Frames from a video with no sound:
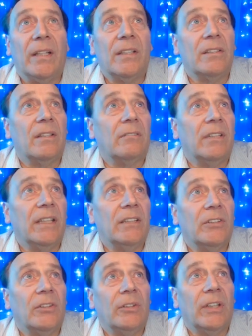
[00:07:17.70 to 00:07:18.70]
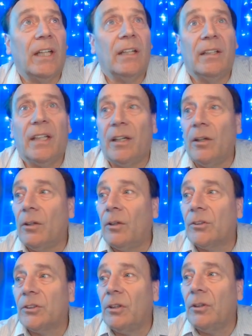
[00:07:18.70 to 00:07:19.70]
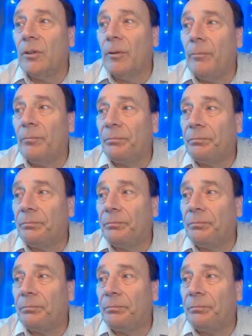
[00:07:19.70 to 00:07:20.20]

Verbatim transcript: it is released so you can take a closer look.